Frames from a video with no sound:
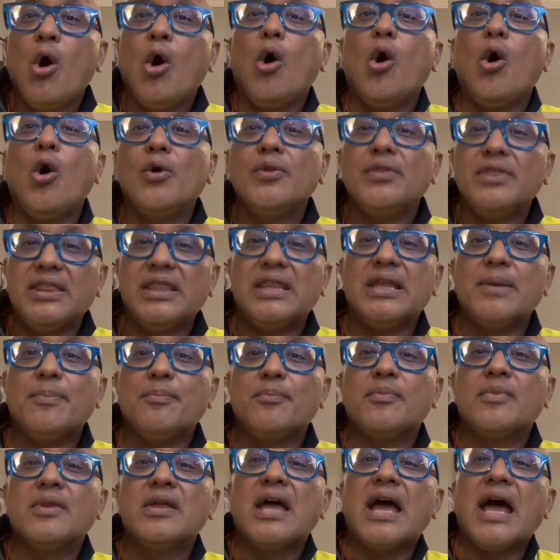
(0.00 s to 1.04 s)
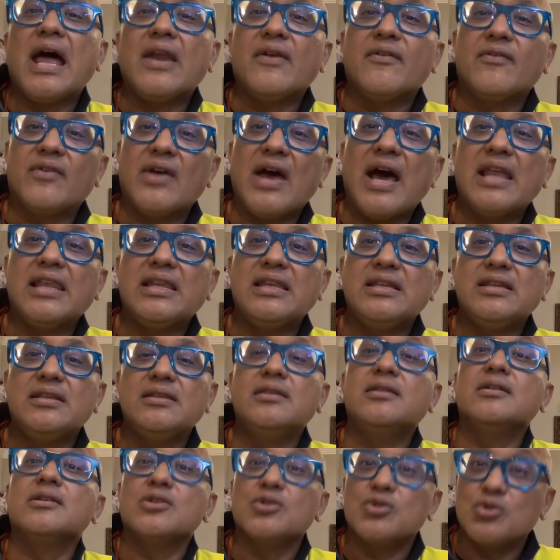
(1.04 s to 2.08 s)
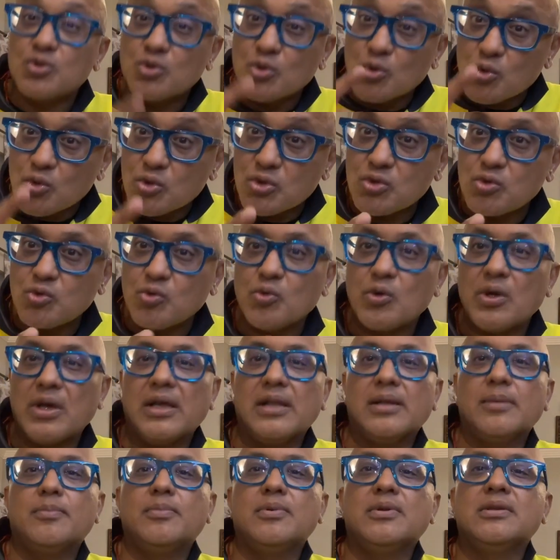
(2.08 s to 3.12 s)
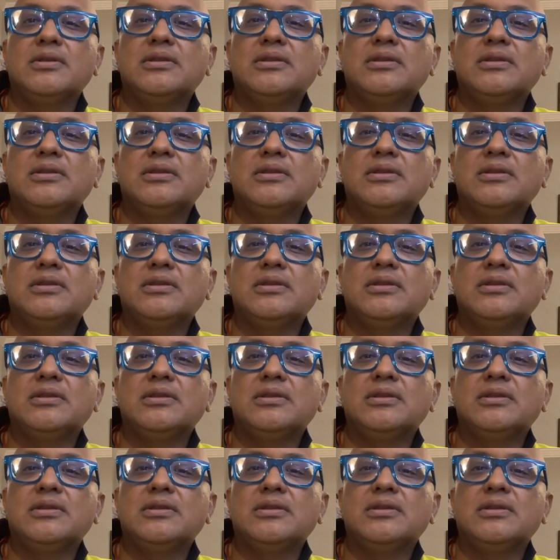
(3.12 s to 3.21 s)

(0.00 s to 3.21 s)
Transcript: on them and rally the resource to help.